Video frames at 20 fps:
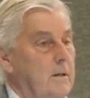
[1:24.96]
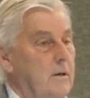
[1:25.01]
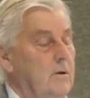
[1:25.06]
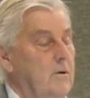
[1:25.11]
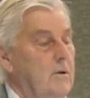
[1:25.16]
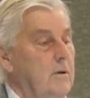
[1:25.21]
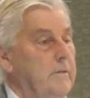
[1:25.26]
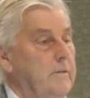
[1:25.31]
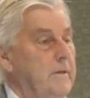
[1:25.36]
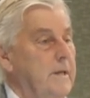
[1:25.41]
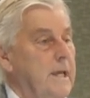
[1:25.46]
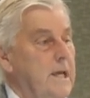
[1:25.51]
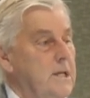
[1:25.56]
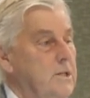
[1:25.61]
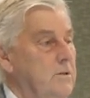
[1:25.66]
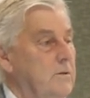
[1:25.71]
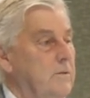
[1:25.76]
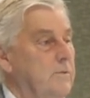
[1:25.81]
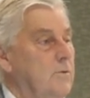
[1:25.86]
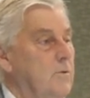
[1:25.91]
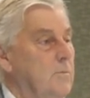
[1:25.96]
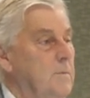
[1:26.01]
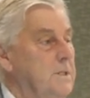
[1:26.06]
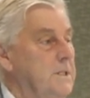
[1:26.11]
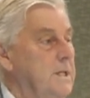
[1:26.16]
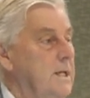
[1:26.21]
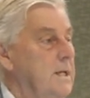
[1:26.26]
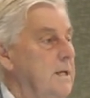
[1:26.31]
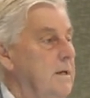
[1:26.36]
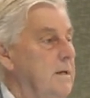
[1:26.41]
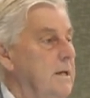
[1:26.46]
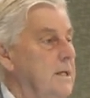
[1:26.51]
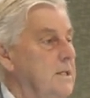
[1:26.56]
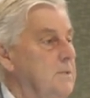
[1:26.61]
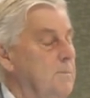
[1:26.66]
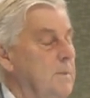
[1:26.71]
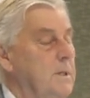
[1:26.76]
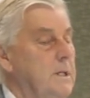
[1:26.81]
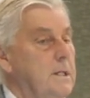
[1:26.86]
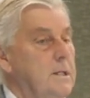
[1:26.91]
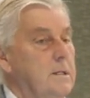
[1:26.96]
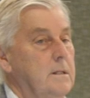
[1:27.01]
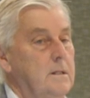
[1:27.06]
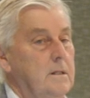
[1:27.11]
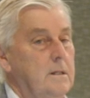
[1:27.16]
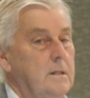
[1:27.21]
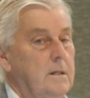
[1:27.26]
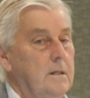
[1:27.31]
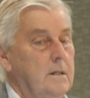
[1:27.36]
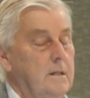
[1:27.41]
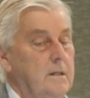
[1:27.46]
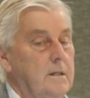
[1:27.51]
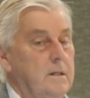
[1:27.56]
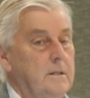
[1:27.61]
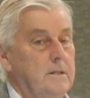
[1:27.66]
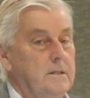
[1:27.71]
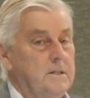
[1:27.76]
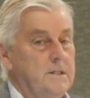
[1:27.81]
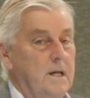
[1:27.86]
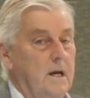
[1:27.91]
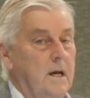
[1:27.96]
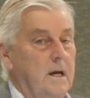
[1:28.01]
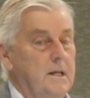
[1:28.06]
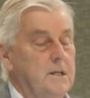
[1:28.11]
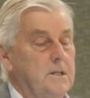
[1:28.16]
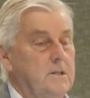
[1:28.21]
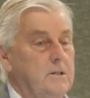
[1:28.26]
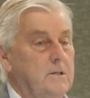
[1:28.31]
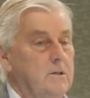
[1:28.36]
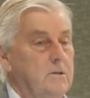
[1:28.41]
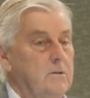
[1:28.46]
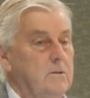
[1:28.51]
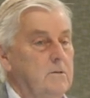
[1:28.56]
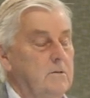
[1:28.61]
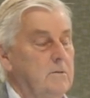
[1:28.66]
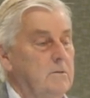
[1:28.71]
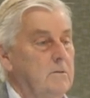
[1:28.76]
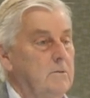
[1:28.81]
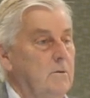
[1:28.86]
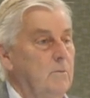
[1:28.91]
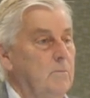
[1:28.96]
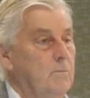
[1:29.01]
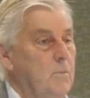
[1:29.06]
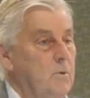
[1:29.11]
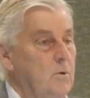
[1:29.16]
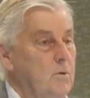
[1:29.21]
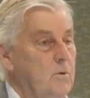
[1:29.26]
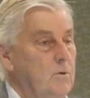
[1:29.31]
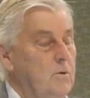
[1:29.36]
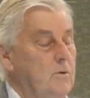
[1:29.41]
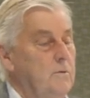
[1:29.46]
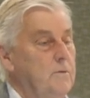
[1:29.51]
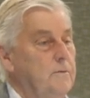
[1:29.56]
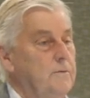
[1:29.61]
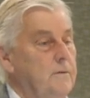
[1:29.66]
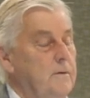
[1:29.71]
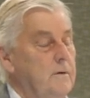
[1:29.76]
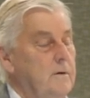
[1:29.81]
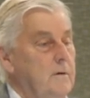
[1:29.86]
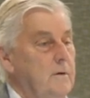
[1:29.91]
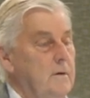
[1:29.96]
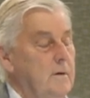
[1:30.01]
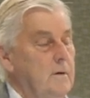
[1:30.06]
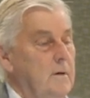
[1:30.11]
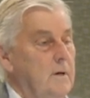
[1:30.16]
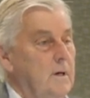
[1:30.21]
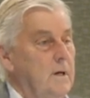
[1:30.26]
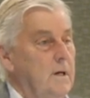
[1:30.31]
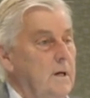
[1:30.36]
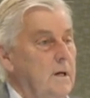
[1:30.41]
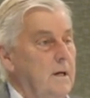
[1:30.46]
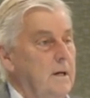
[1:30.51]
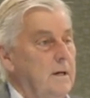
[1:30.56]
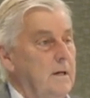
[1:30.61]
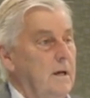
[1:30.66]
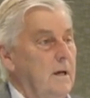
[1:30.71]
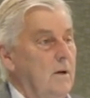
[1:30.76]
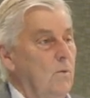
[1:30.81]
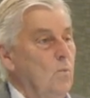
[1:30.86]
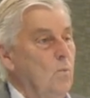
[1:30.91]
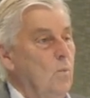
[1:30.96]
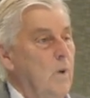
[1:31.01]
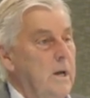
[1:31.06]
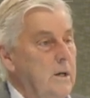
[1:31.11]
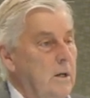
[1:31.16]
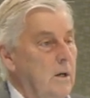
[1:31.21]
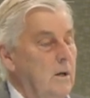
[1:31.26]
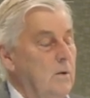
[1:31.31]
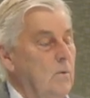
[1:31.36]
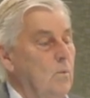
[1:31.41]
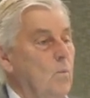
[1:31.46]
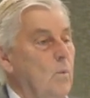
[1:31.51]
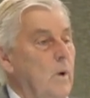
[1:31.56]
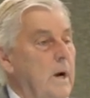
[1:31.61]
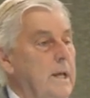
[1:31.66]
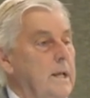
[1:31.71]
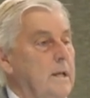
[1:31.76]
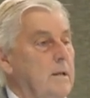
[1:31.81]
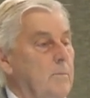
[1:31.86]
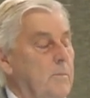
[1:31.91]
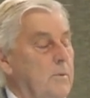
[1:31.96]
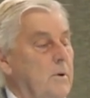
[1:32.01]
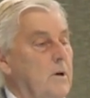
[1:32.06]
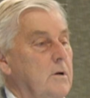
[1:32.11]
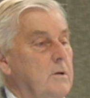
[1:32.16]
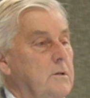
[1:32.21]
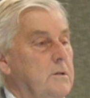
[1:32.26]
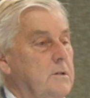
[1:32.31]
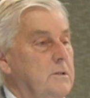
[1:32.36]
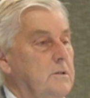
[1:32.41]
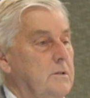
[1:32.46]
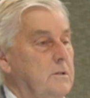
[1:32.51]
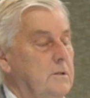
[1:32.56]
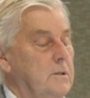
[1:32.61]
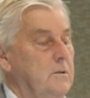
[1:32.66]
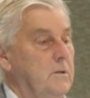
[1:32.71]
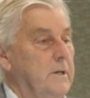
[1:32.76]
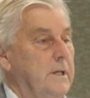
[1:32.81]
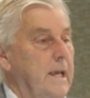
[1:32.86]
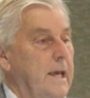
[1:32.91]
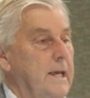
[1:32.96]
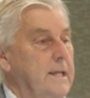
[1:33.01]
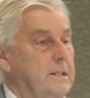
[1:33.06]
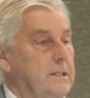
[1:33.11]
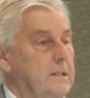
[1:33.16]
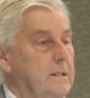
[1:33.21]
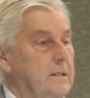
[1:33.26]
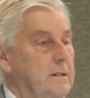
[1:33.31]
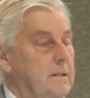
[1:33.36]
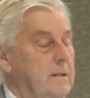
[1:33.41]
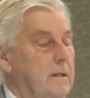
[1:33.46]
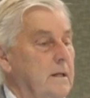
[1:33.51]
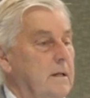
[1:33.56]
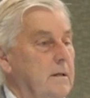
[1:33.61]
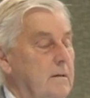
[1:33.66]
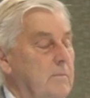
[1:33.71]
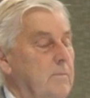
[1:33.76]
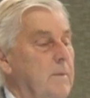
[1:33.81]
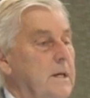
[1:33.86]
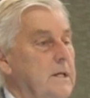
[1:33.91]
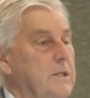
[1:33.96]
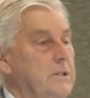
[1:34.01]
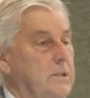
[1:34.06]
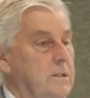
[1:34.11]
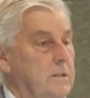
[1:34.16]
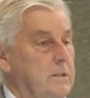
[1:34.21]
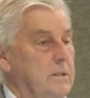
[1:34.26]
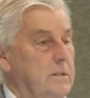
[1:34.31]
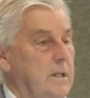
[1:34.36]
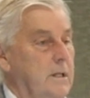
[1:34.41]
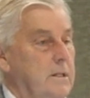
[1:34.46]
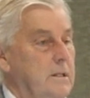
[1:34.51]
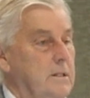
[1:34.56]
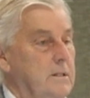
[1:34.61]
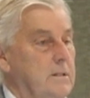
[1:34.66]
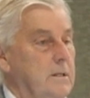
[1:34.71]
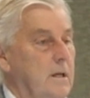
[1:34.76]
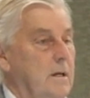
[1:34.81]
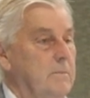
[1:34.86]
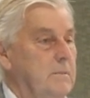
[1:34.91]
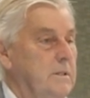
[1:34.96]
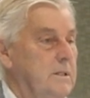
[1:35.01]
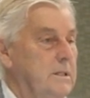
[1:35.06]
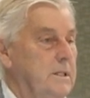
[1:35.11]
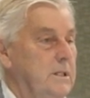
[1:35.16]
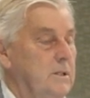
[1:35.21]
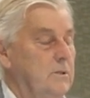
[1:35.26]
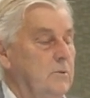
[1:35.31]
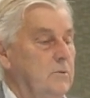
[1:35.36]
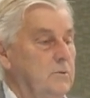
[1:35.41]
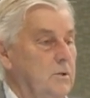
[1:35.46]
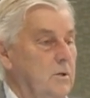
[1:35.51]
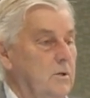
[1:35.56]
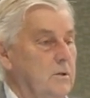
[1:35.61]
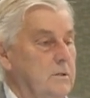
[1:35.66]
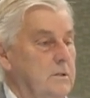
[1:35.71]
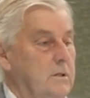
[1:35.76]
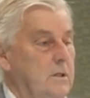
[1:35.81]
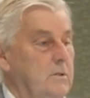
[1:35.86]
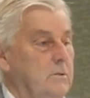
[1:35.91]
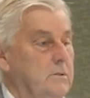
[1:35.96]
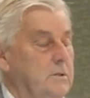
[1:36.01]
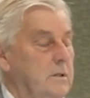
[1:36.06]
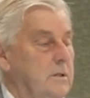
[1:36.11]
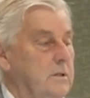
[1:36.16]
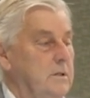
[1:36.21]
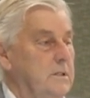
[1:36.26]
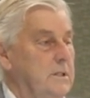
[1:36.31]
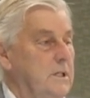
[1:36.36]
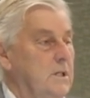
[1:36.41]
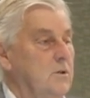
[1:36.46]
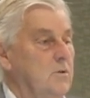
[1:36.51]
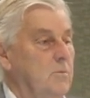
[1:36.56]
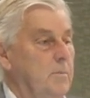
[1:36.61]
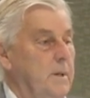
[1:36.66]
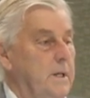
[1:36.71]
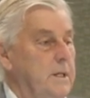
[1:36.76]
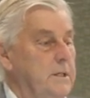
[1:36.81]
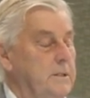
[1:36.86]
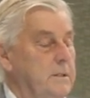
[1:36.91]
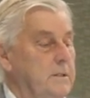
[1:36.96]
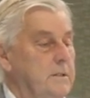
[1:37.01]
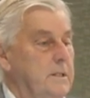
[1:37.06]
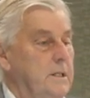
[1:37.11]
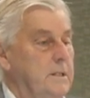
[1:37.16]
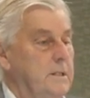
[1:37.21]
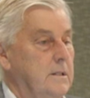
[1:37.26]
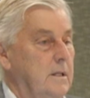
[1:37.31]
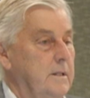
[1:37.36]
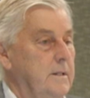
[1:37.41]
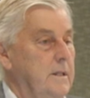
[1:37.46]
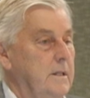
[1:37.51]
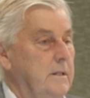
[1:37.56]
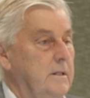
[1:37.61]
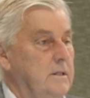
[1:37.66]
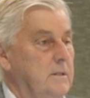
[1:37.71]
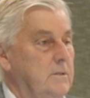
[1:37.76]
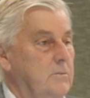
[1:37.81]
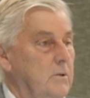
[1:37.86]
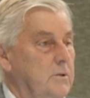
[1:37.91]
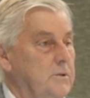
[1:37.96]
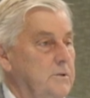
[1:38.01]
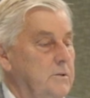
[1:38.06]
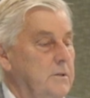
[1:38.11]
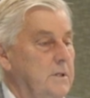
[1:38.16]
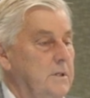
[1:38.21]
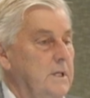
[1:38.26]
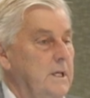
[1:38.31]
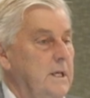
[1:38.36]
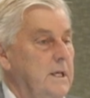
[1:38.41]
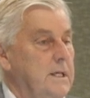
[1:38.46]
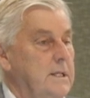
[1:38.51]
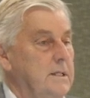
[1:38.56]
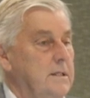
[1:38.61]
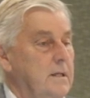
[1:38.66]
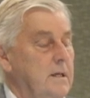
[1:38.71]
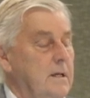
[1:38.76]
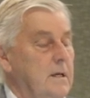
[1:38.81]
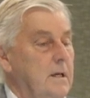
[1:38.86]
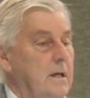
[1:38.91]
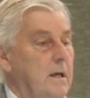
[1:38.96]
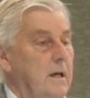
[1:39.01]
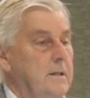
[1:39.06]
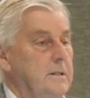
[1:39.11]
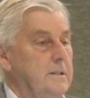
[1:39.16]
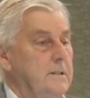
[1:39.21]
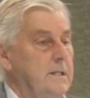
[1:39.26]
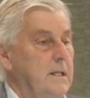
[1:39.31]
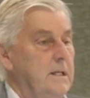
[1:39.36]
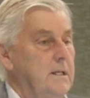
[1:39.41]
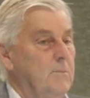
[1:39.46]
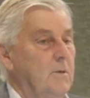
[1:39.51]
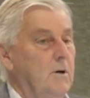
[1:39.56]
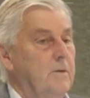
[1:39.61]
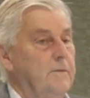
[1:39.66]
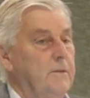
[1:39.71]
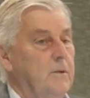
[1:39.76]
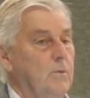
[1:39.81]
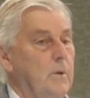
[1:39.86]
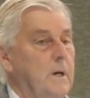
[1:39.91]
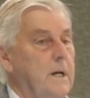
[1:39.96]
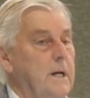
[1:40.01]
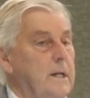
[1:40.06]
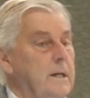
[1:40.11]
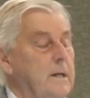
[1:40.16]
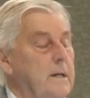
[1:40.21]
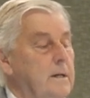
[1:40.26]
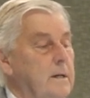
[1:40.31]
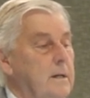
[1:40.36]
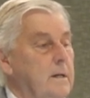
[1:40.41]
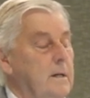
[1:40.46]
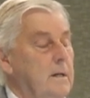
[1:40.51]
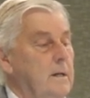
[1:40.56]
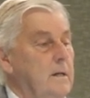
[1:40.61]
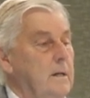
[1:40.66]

The whole of the cancer reform agenda has been designed to remove a one-on-one approach to a cancer patient. That is, a single doctor looks at a single patient, says, I think this is what you need, and send them off the way.